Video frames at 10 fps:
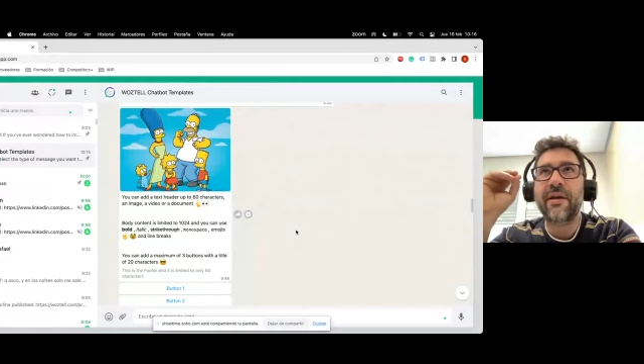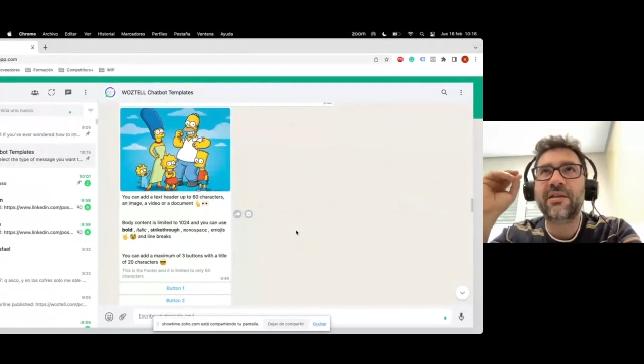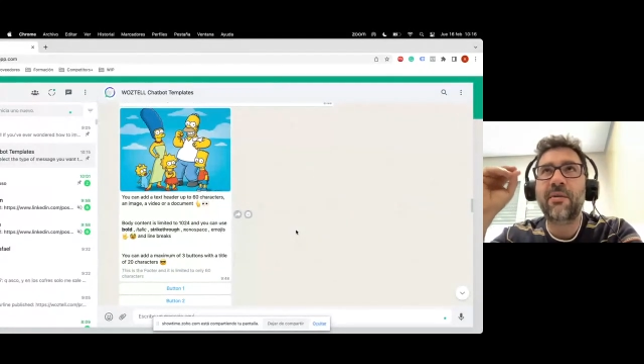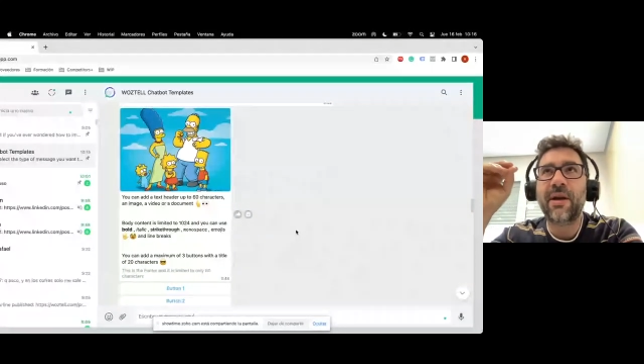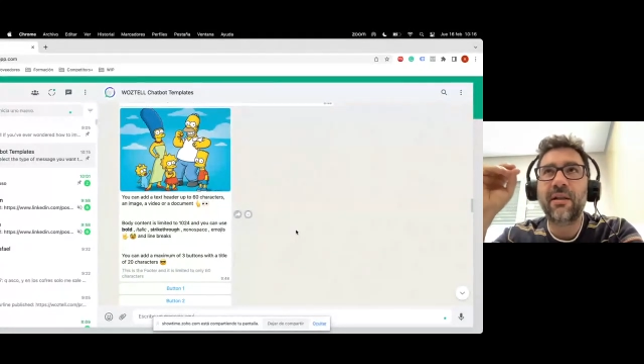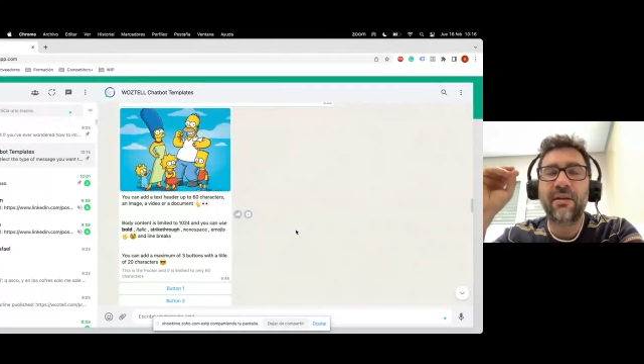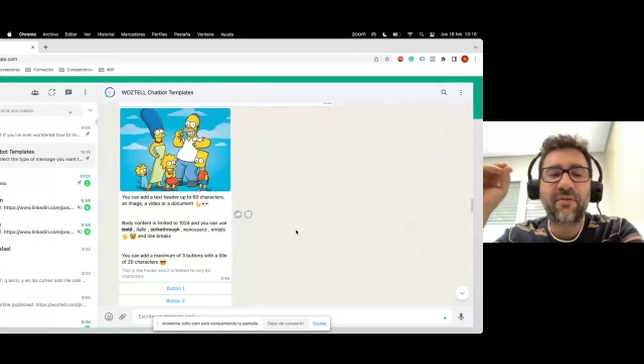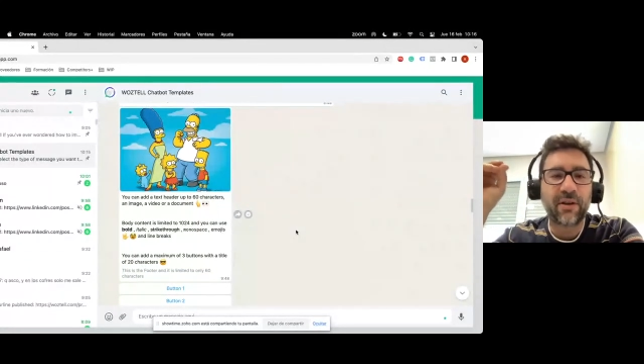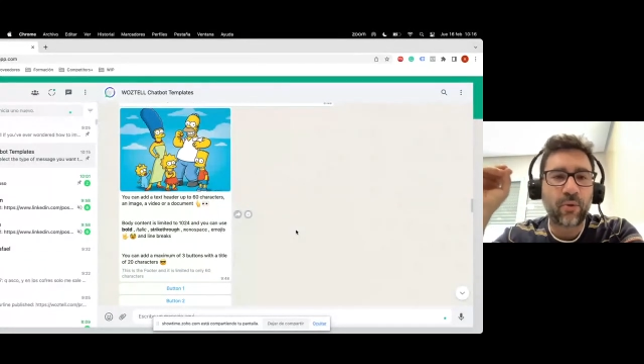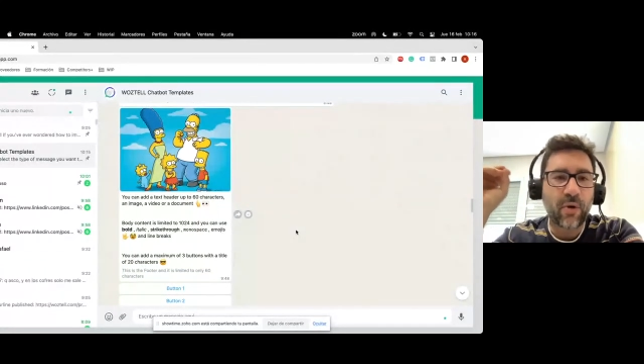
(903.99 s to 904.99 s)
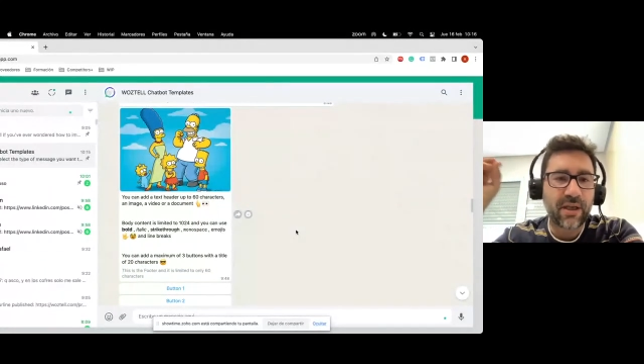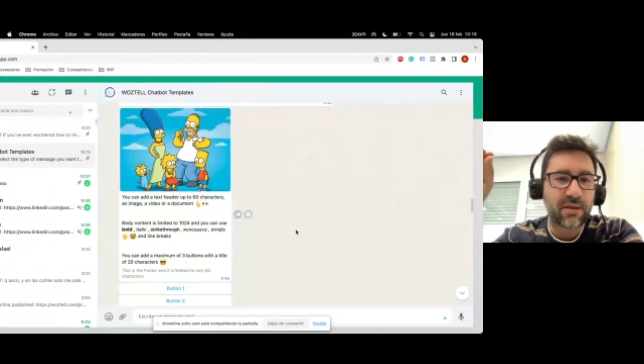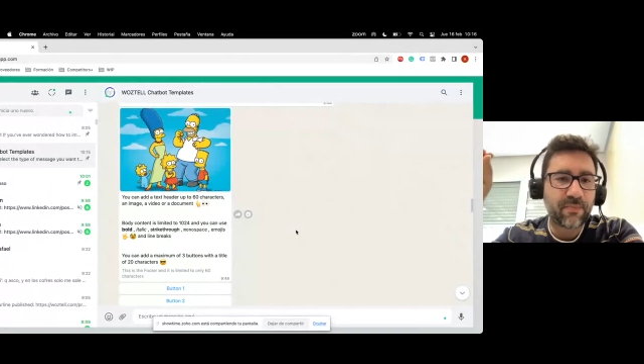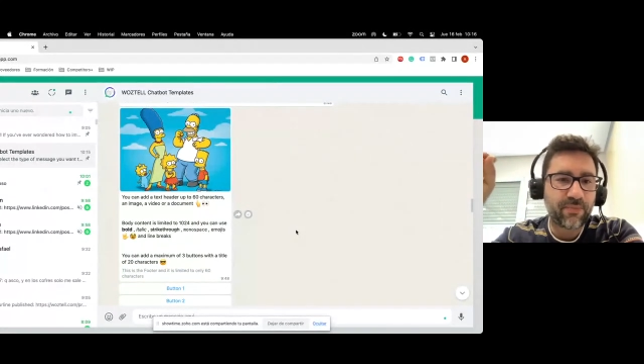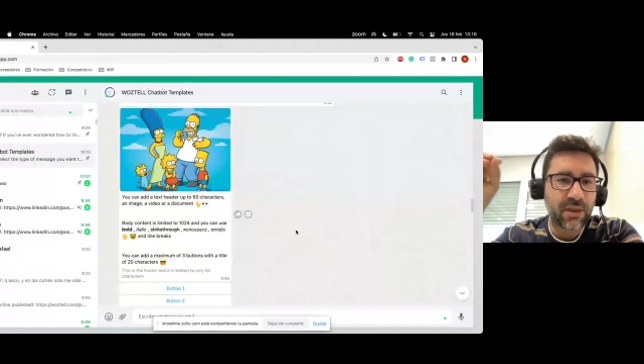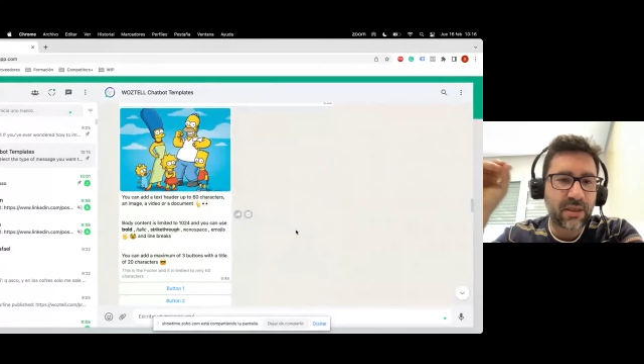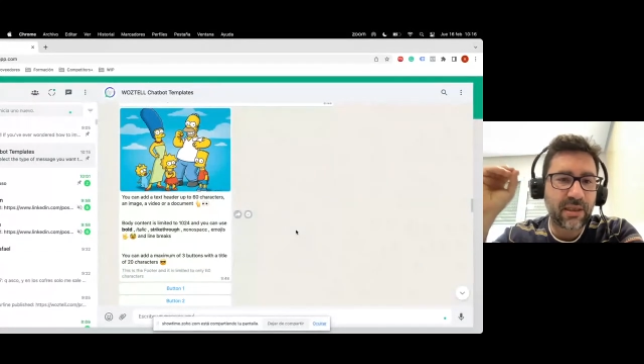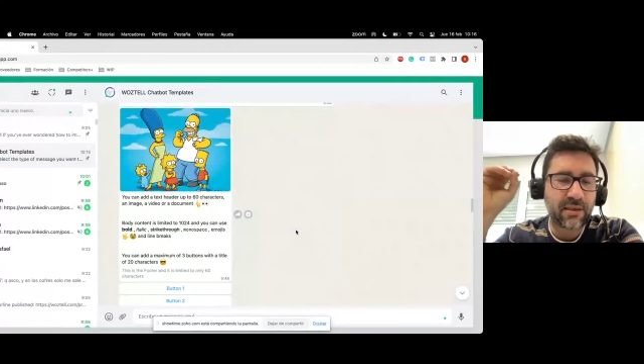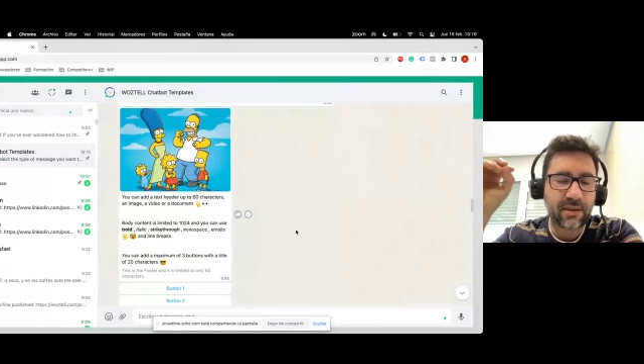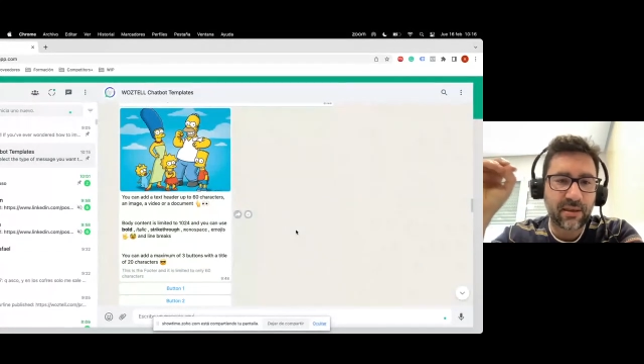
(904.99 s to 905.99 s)
several different ways,
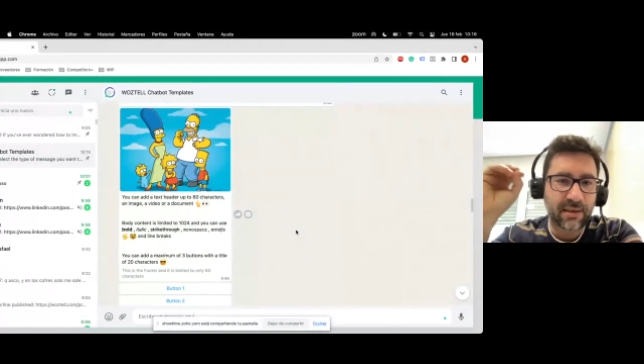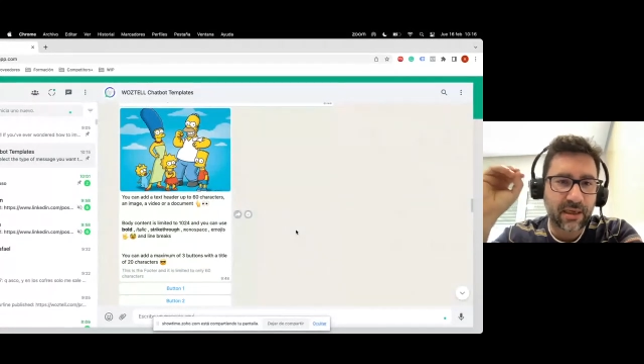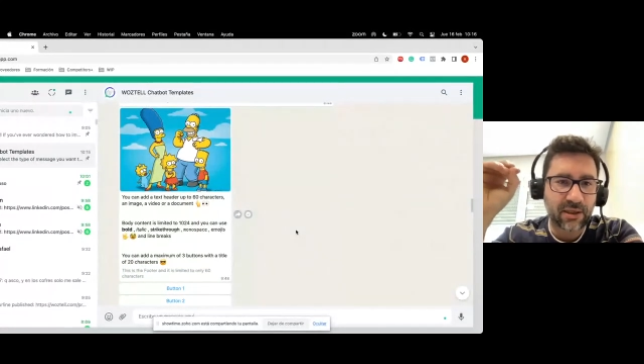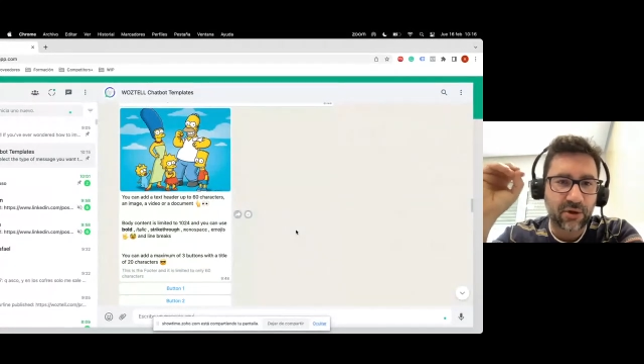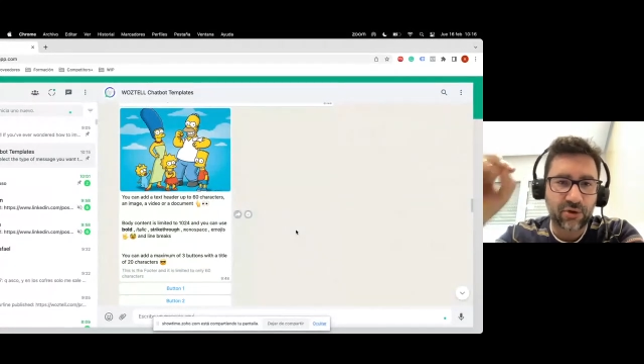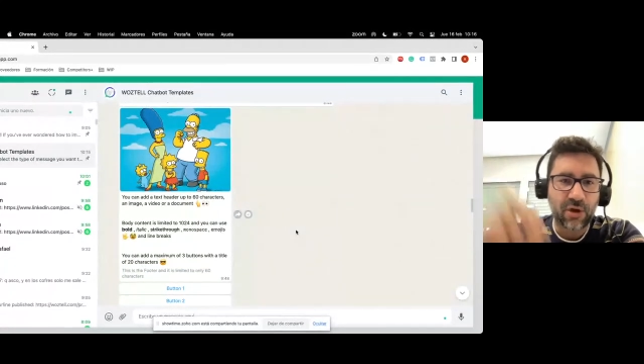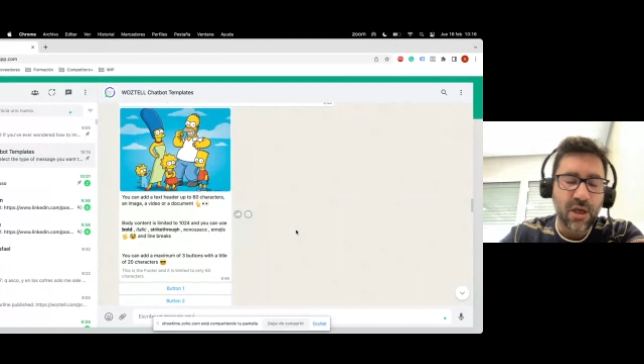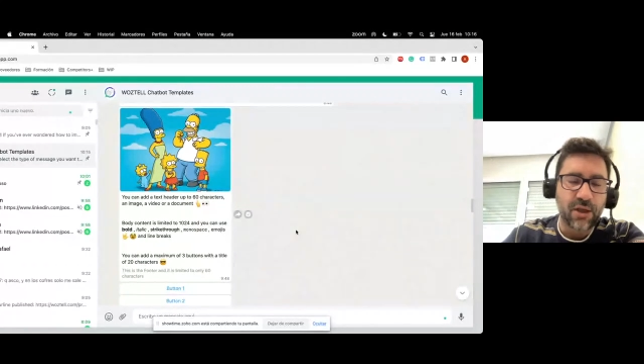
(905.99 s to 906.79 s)
these sections.